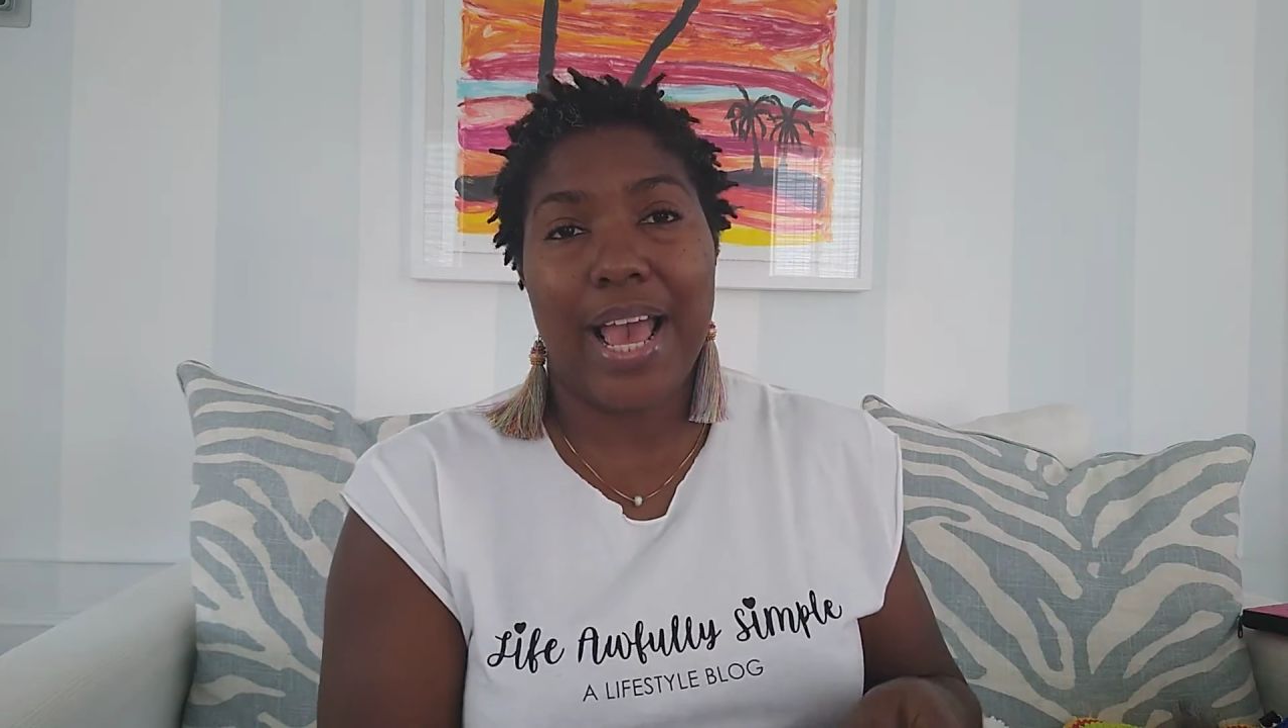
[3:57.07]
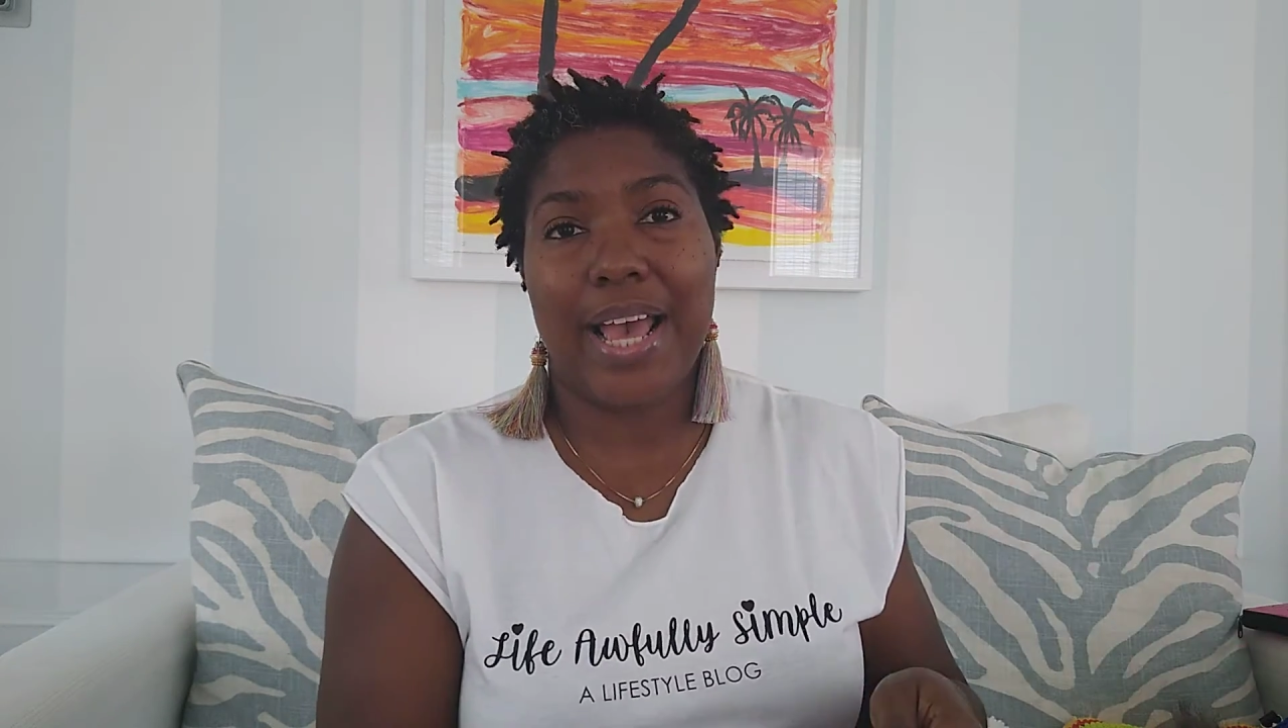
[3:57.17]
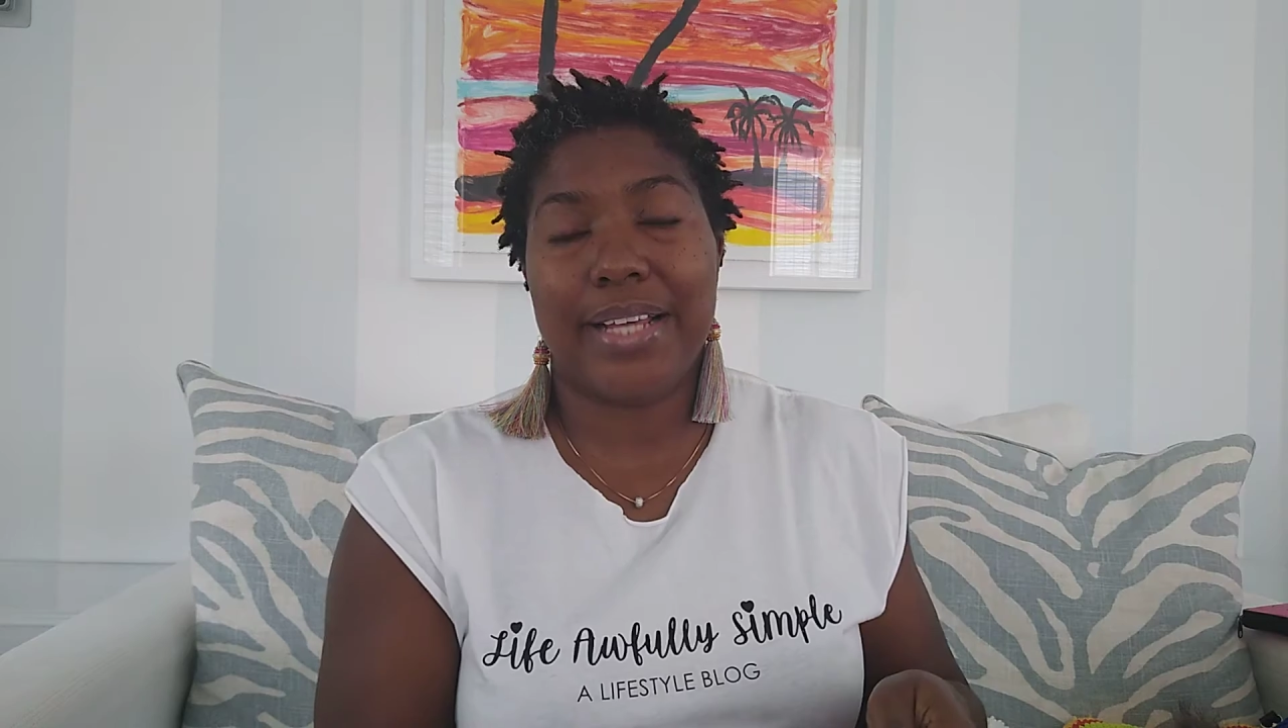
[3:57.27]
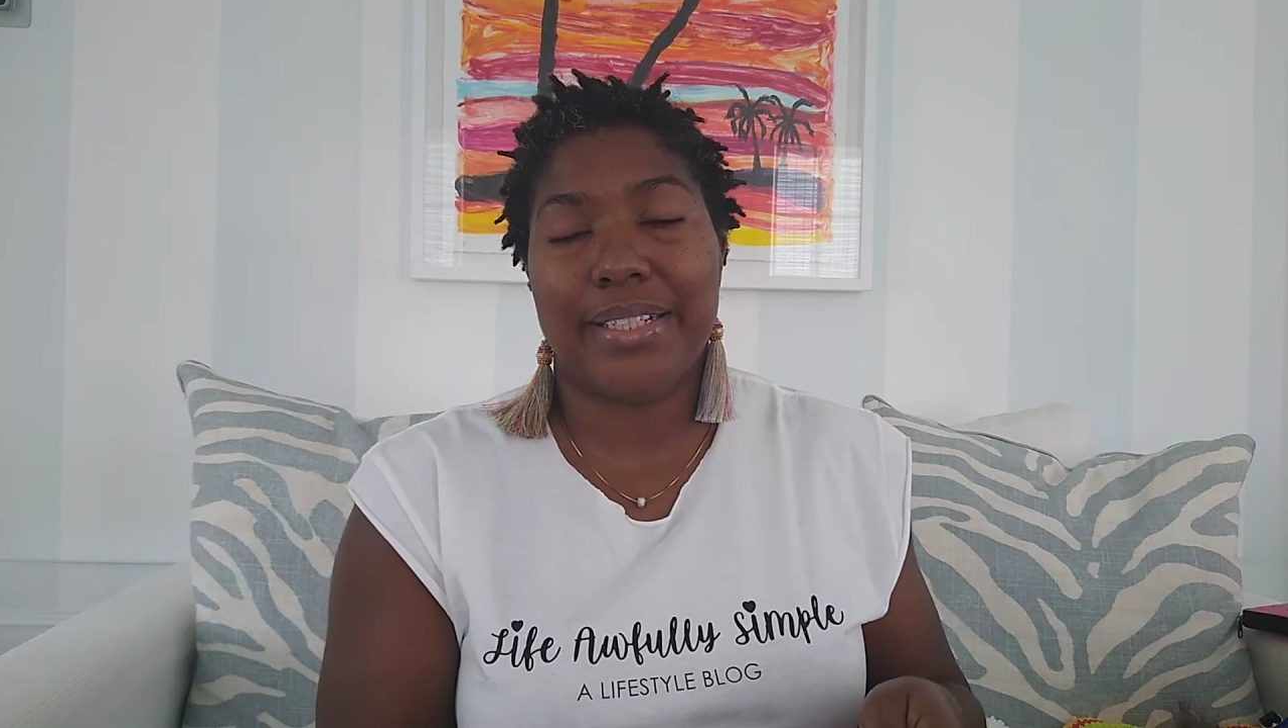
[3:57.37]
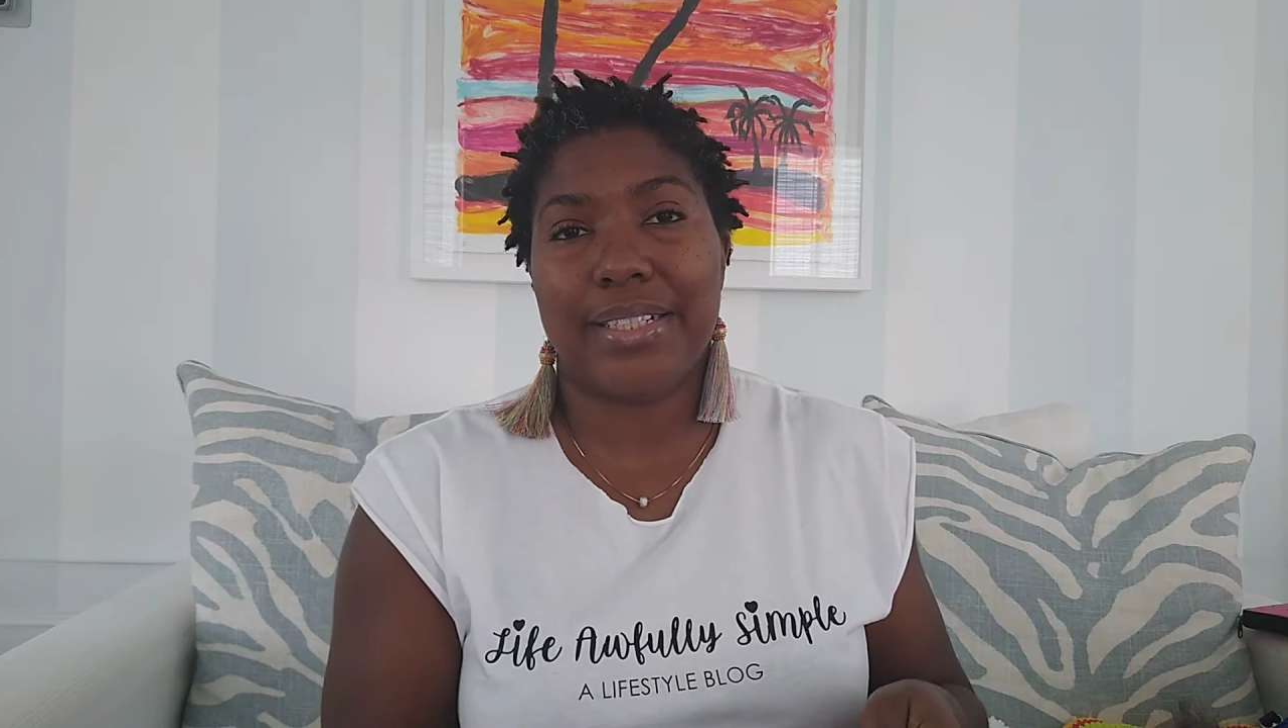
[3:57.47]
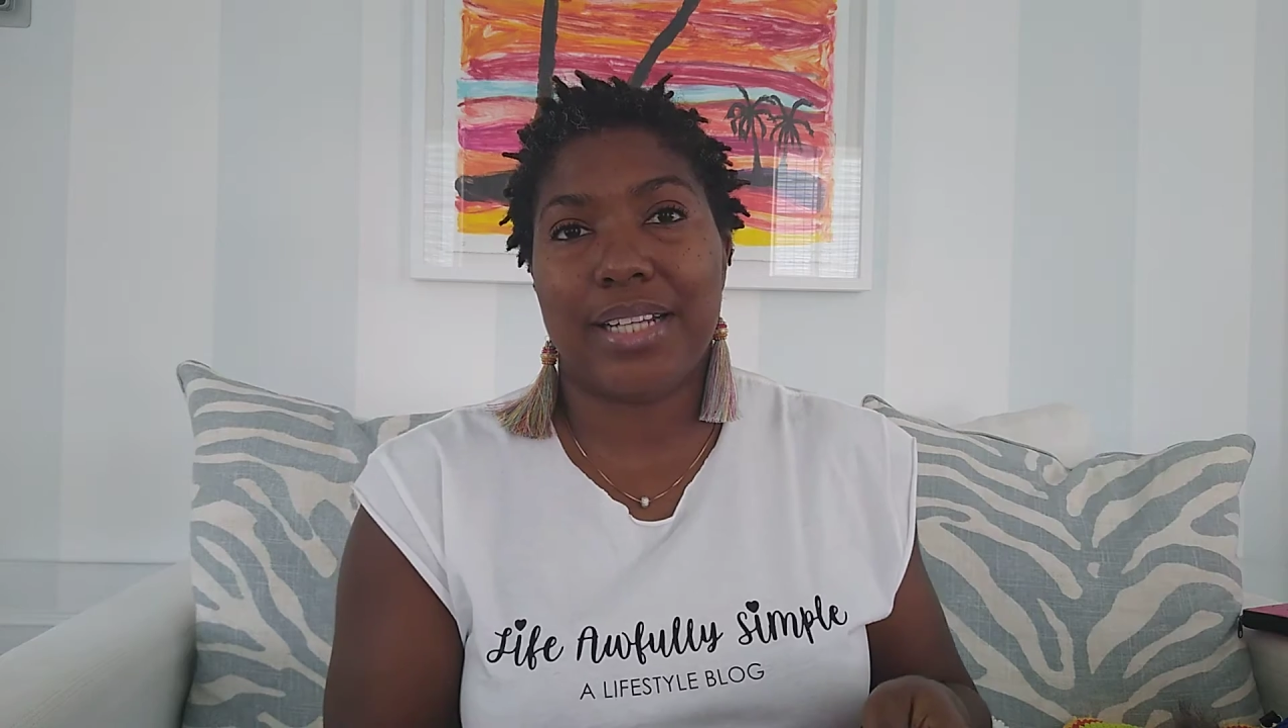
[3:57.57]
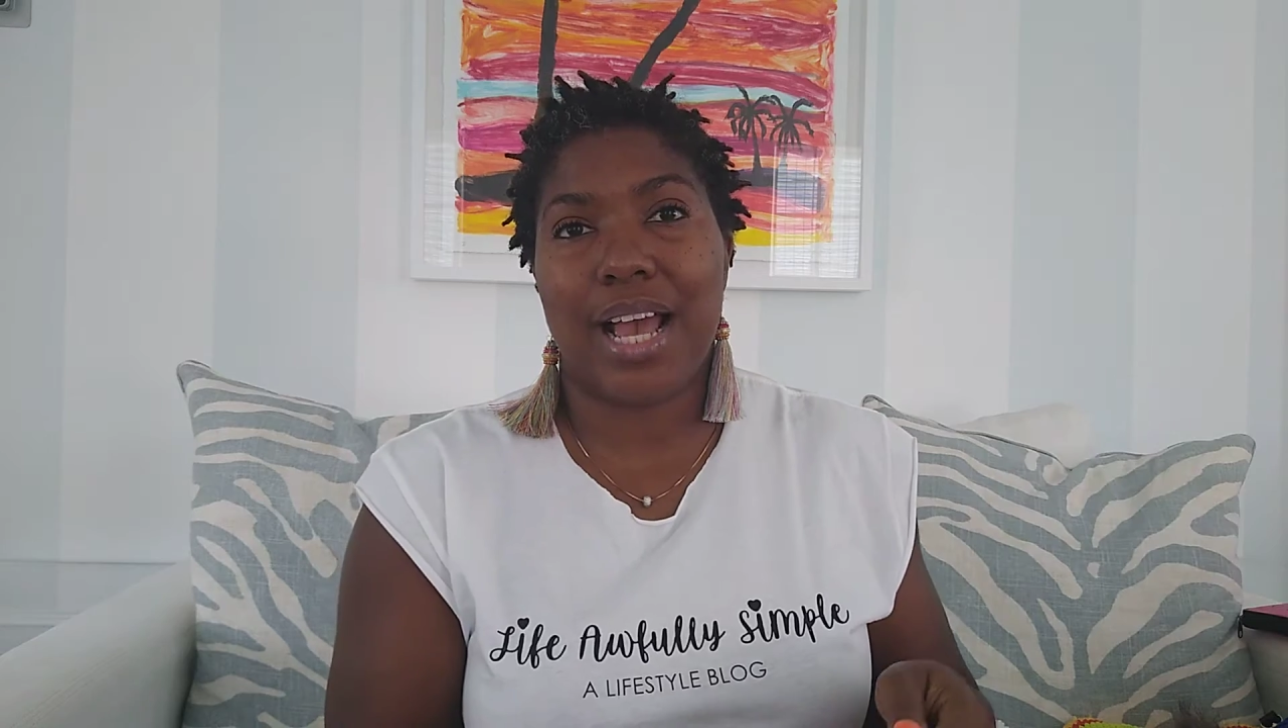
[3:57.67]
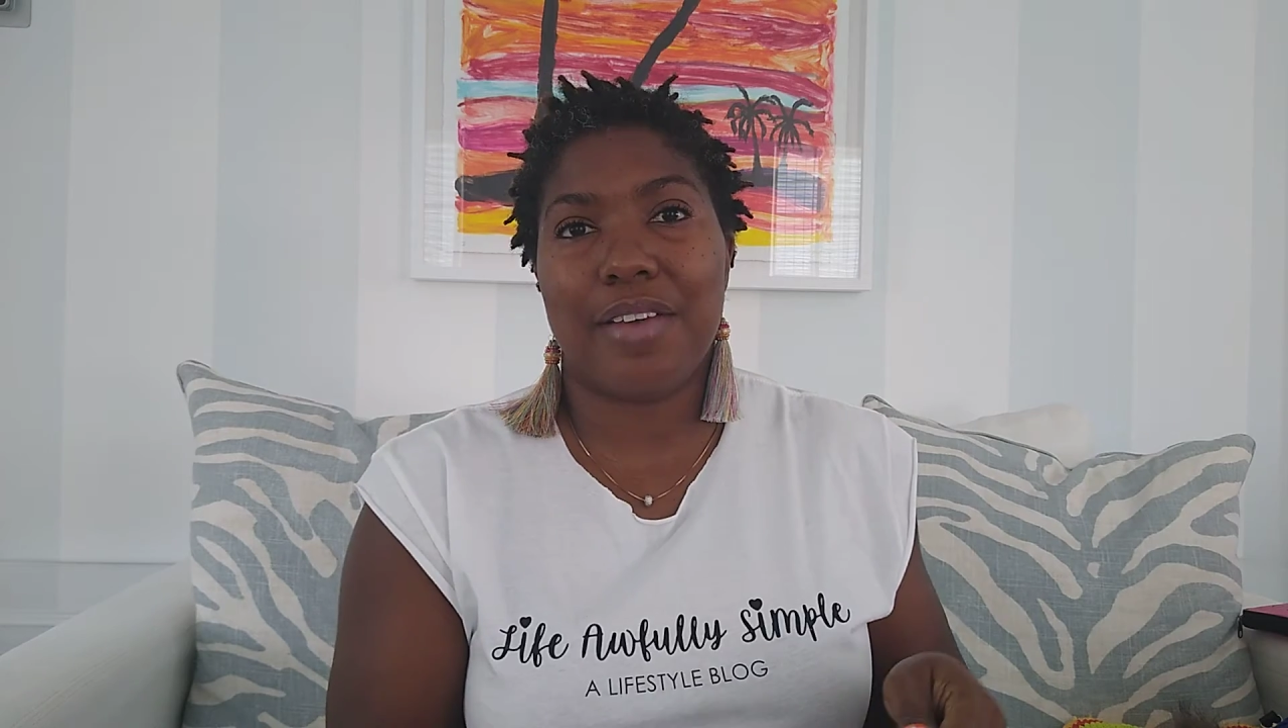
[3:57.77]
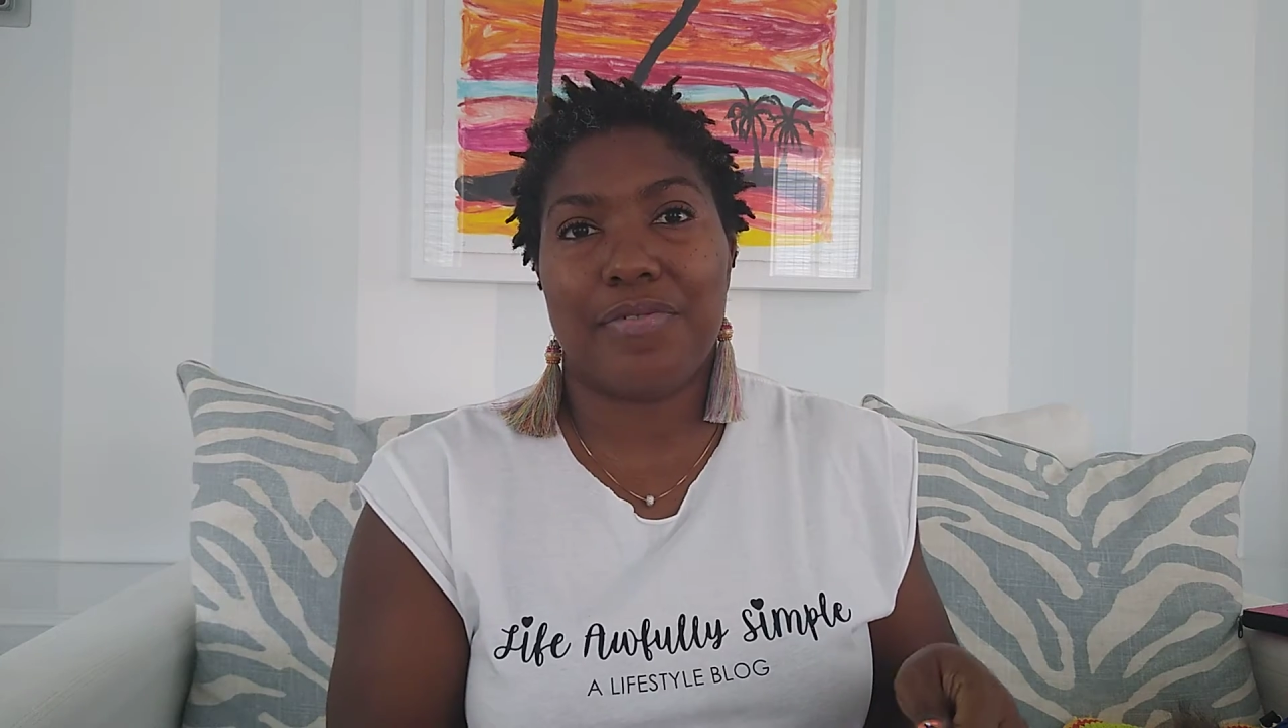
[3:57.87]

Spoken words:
and I